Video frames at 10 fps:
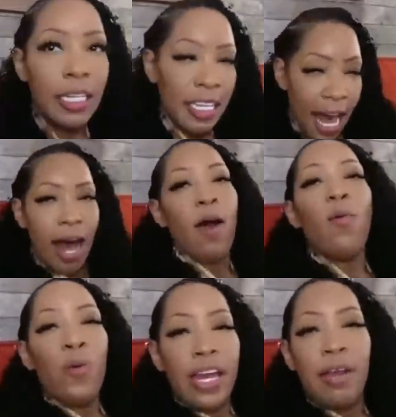
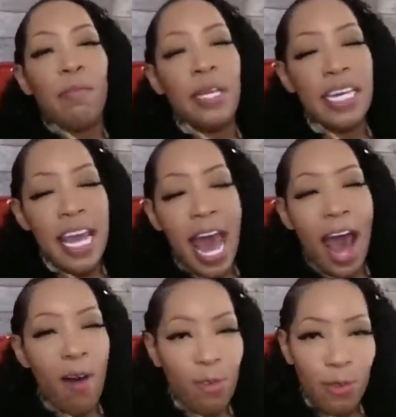y'all wear me
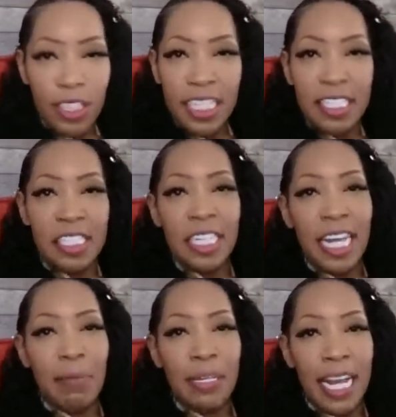out with this
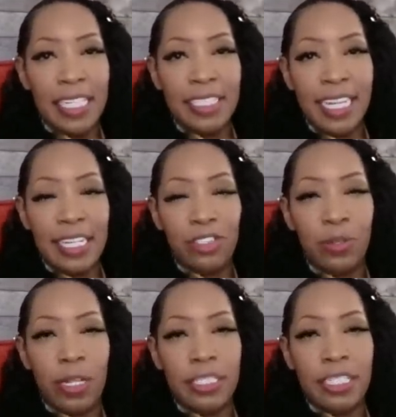Sam Dead Sam
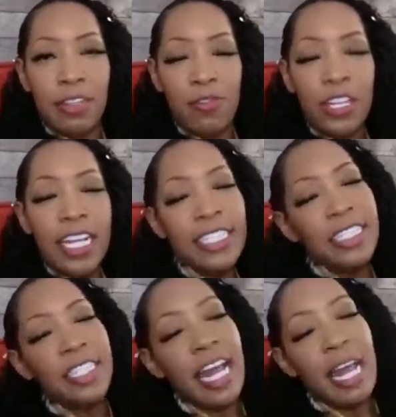Joseph.
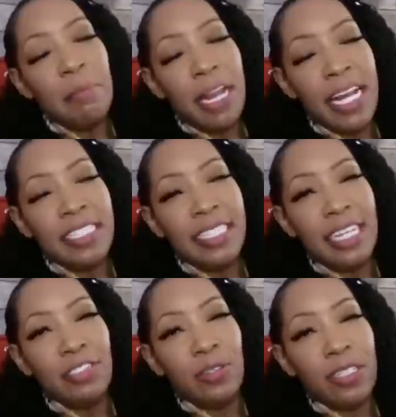Sam Dead
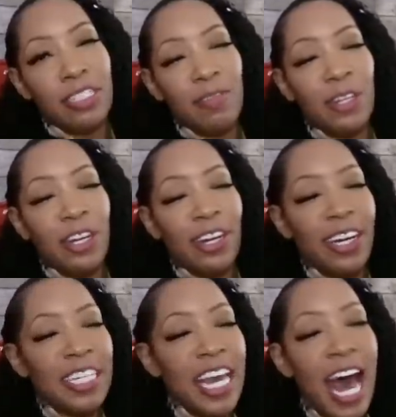Sam Joseph
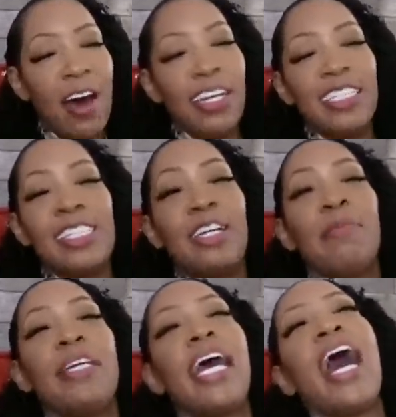girl, y'all done
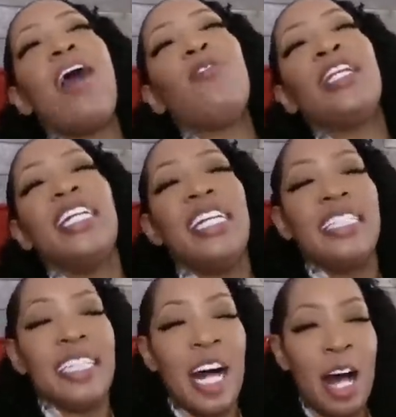took me out in
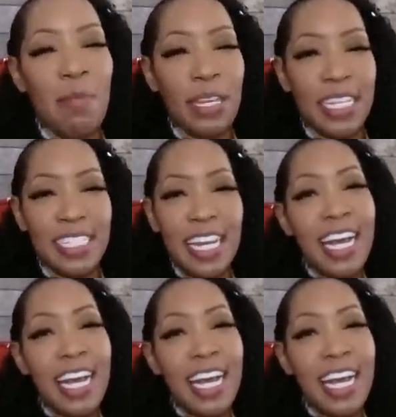these comments.